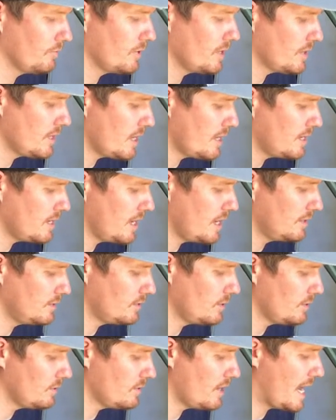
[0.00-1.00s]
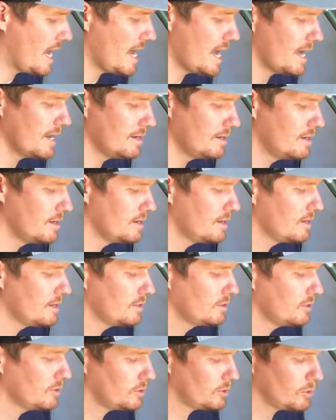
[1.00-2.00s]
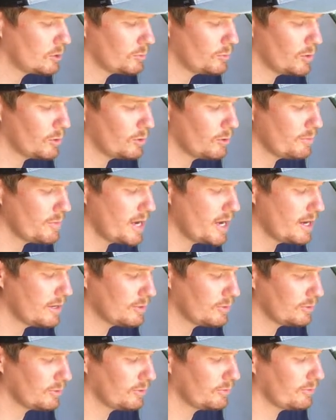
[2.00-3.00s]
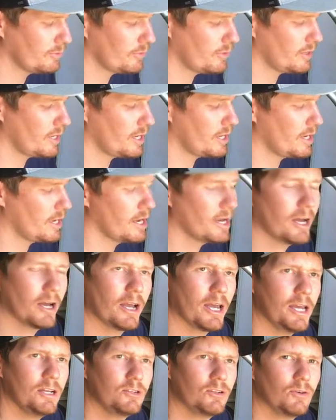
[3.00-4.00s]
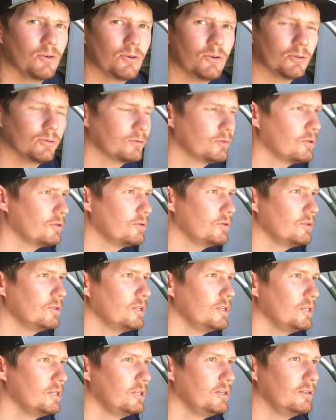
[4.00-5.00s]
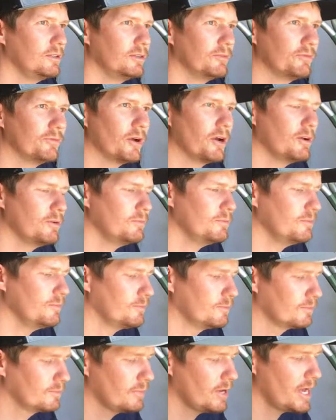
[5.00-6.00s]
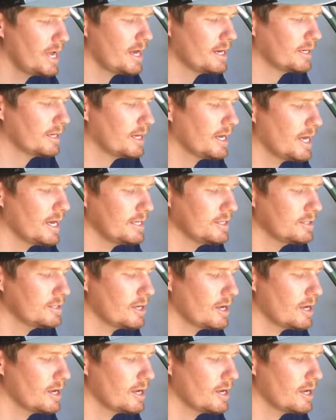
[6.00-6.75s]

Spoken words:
we then need to add just a small amount of engine oil to the foam outer case.